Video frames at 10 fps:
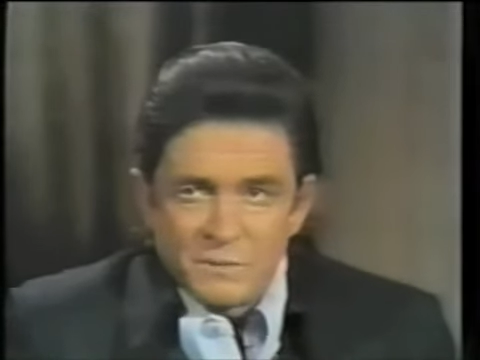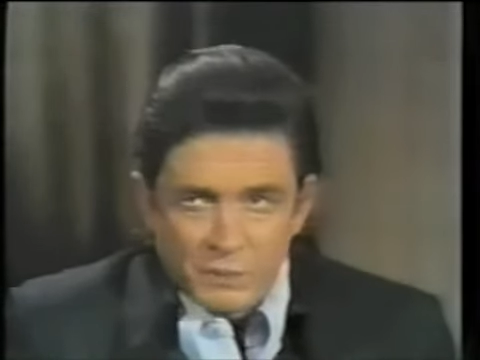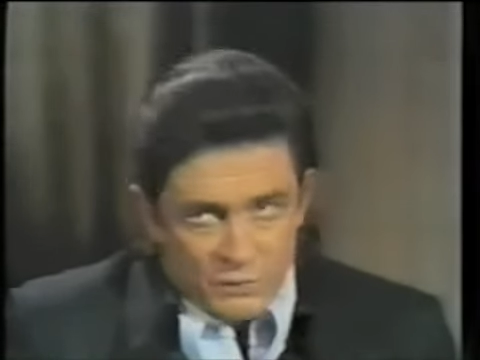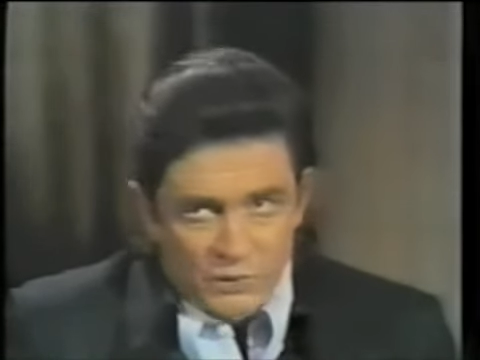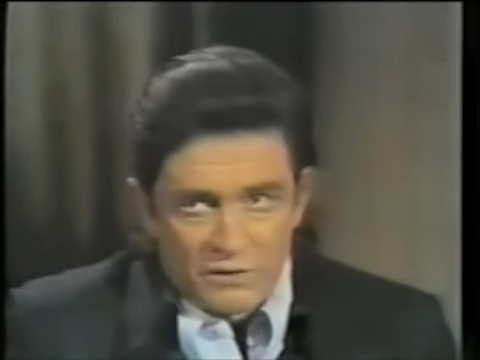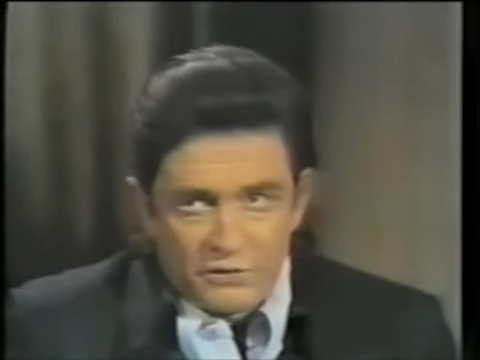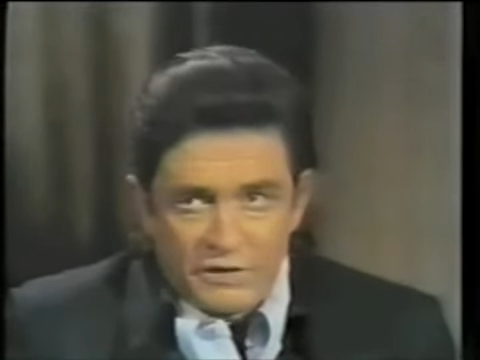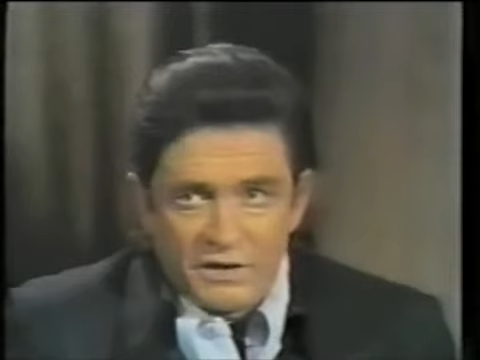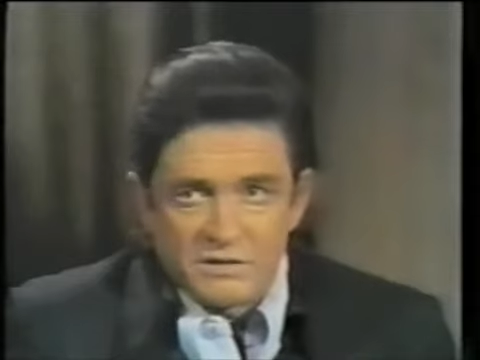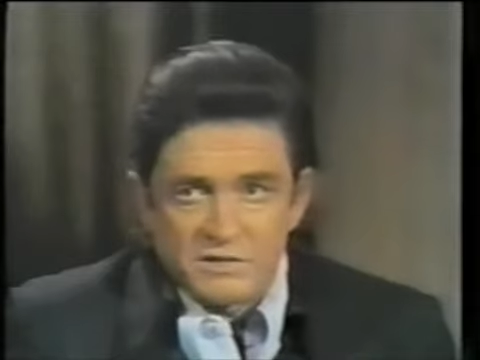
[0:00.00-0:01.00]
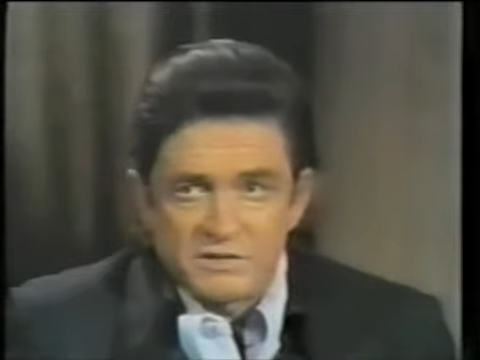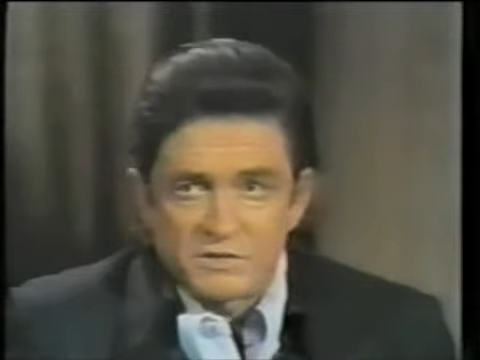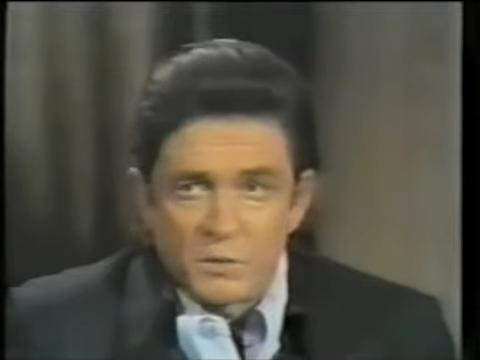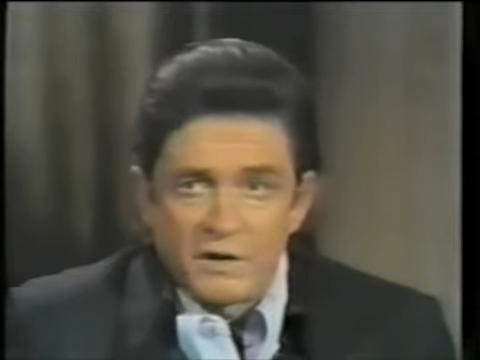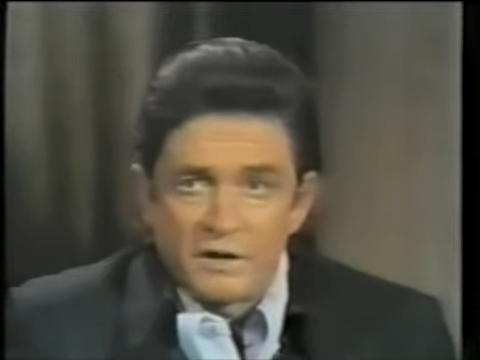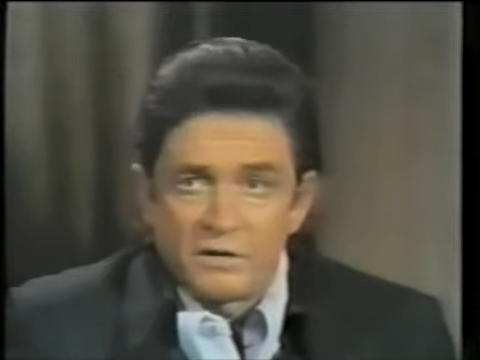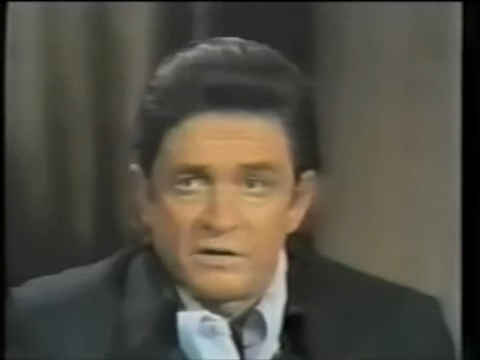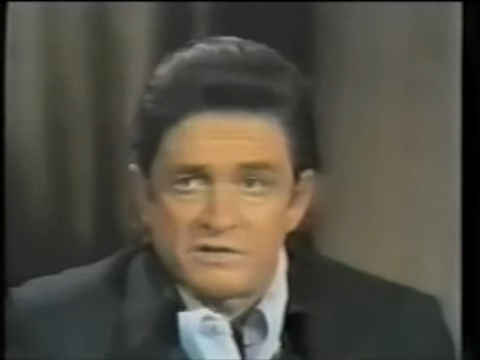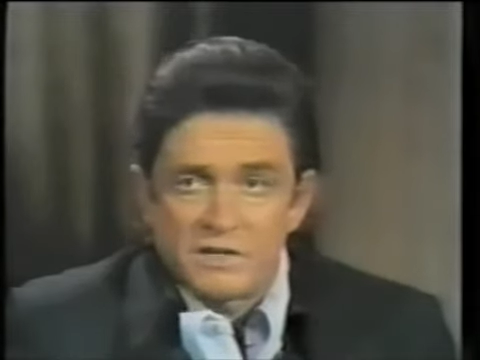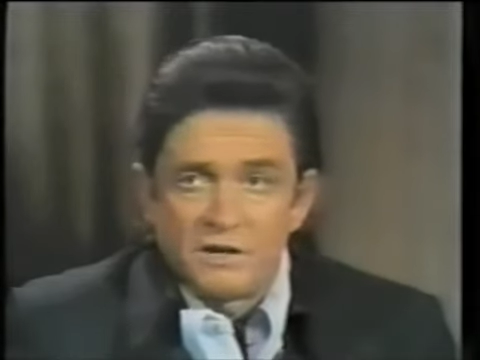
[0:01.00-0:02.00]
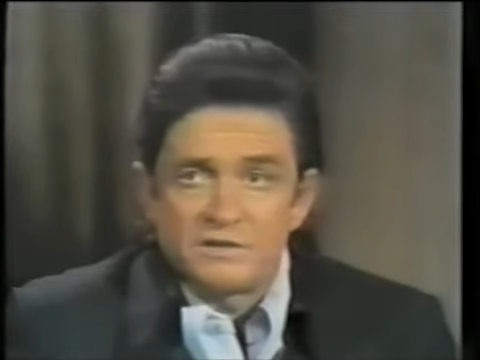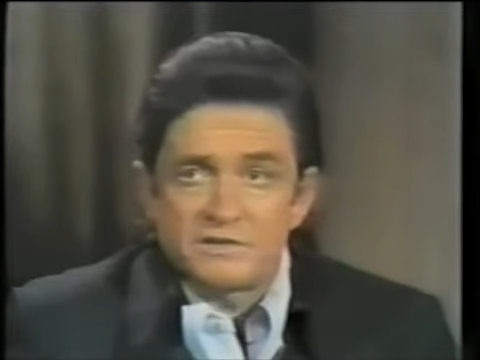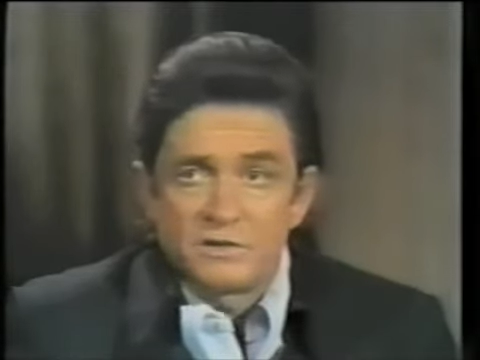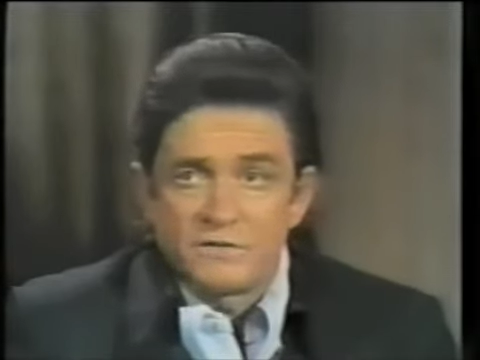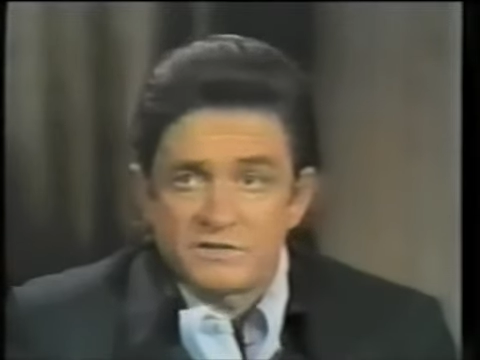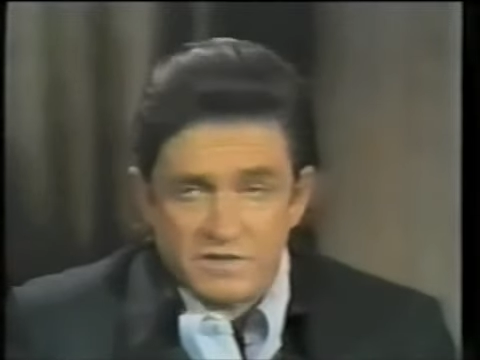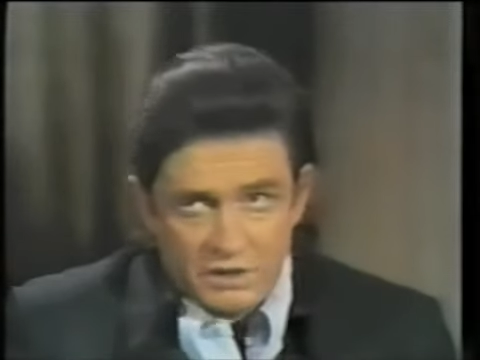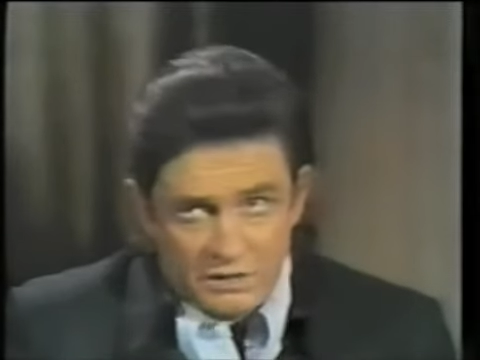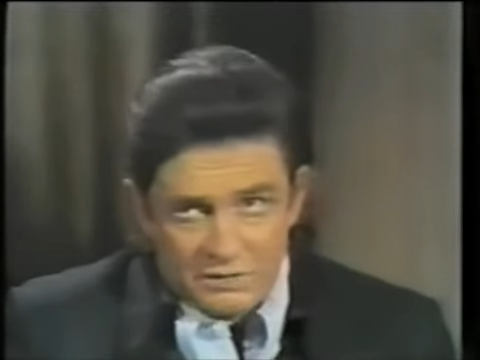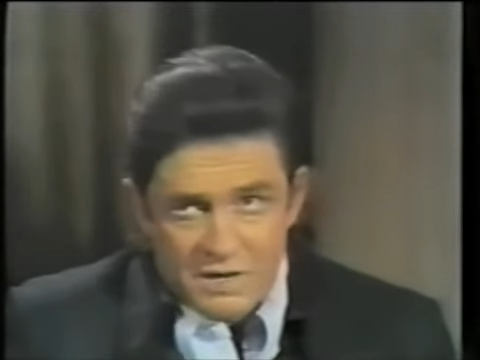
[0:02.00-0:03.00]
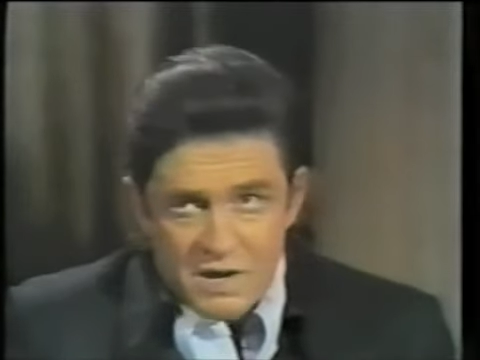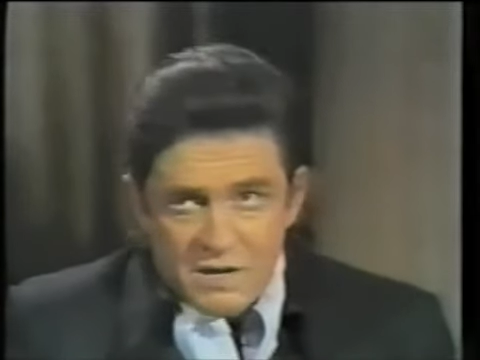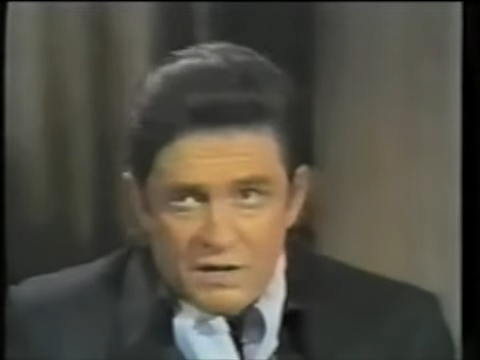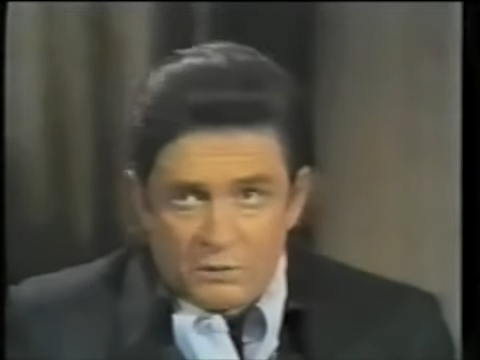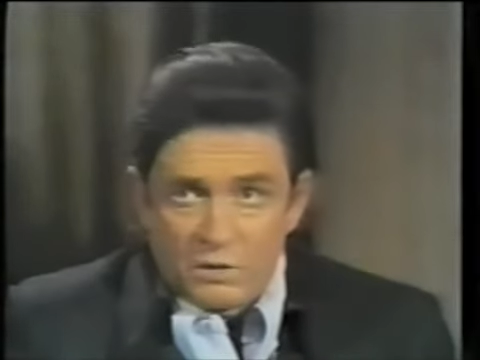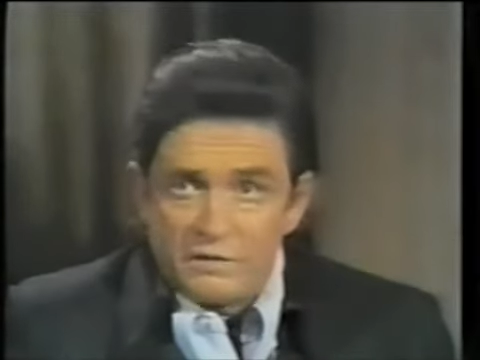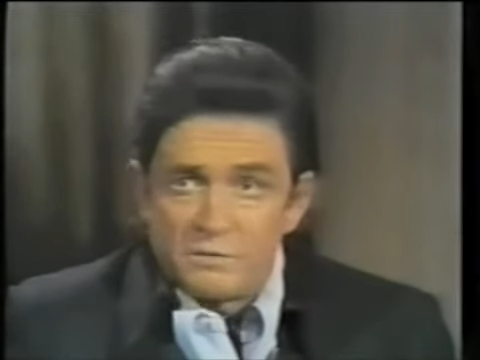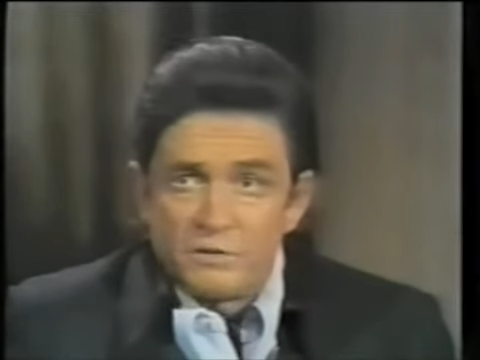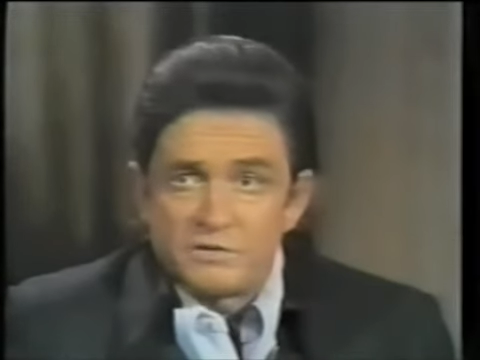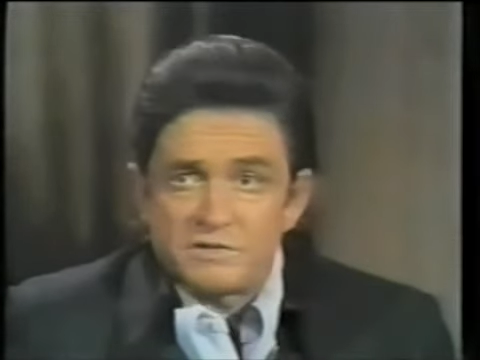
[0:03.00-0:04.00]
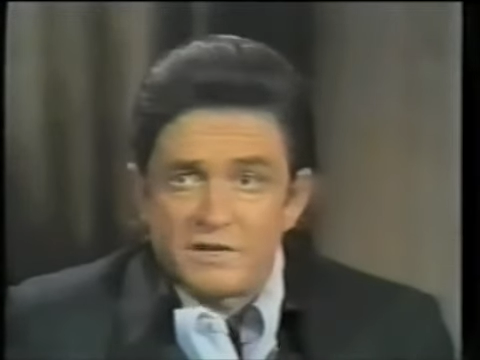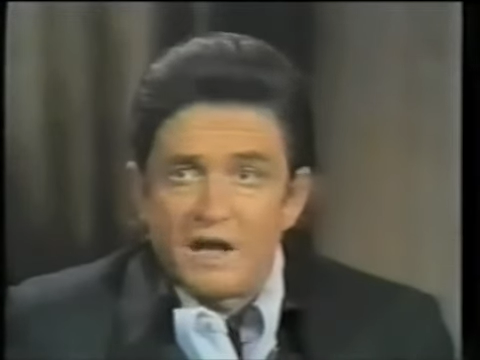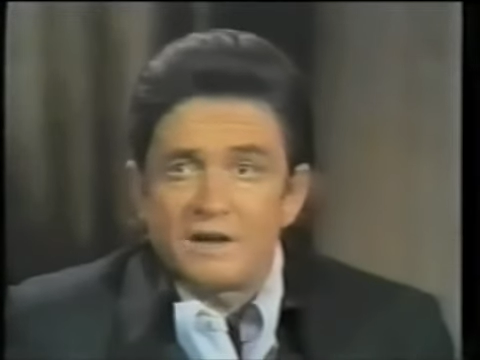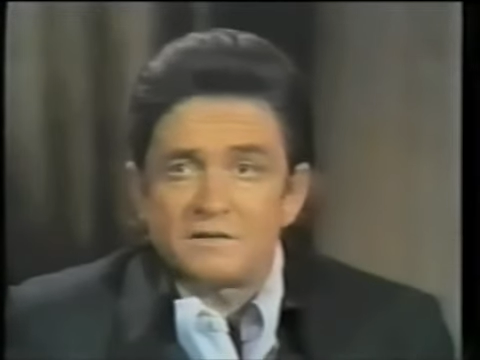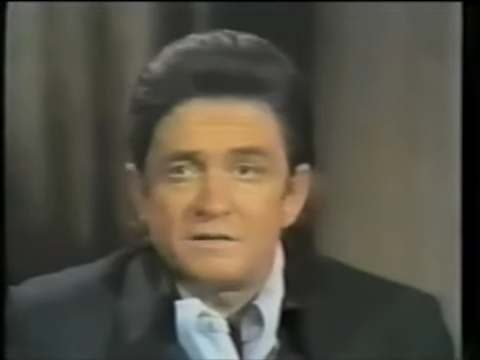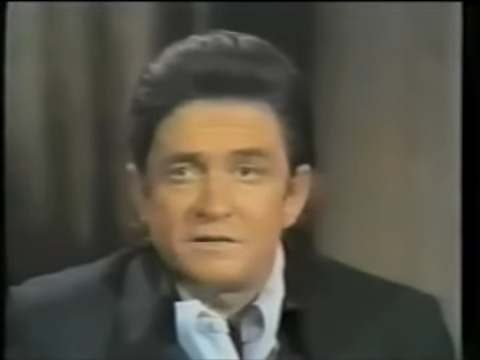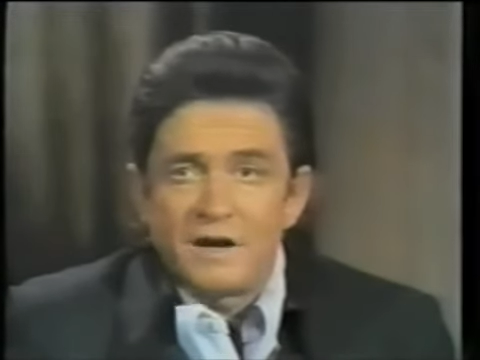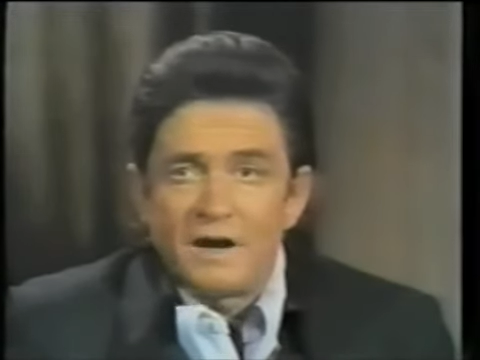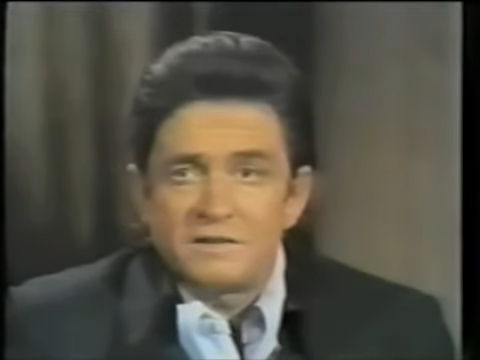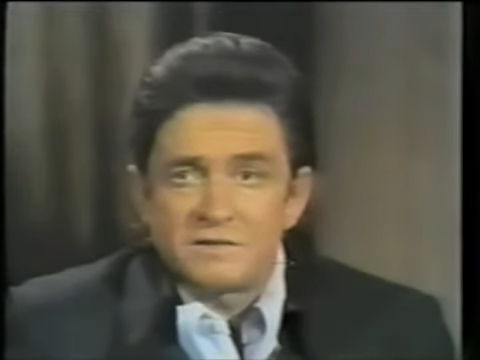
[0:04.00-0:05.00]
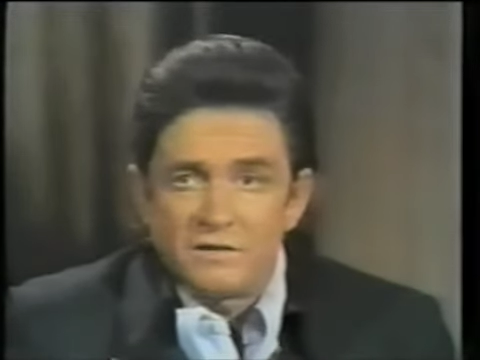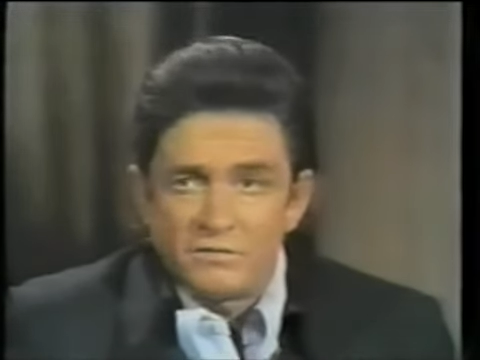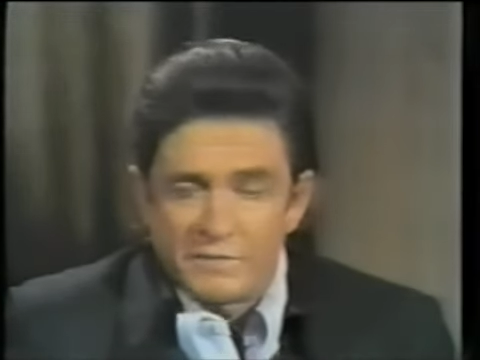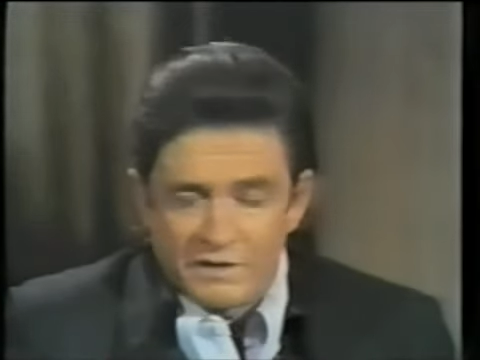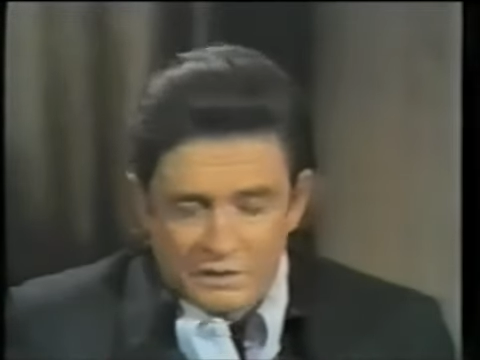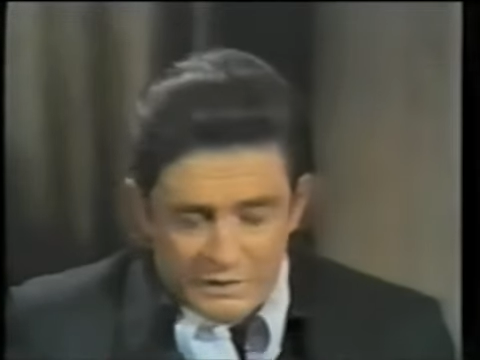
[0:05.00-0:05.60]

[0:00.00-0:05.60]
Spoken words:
But wherever he is, he's the one and only Shel Silverstein, and one of the most talented guys I ever met.